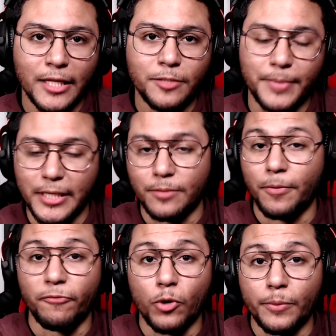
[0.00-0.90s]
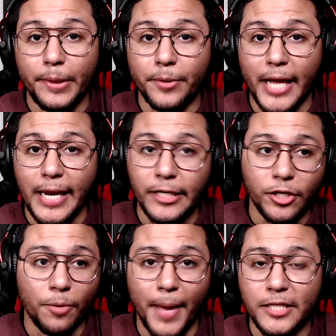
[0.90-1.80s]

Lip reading: because before we were getting, patches